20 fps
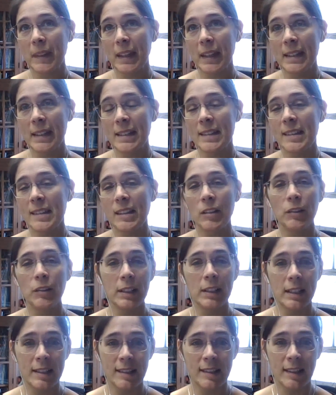it is still
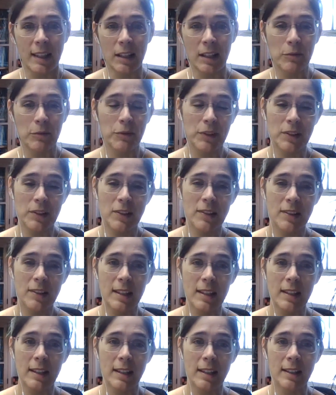in its
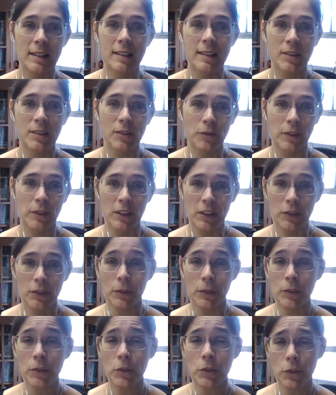infancy, this
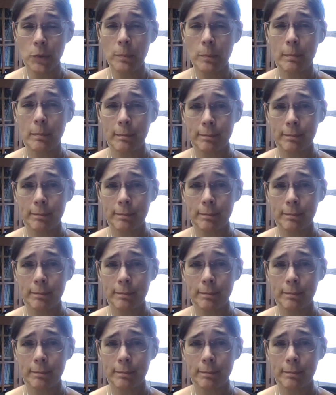research.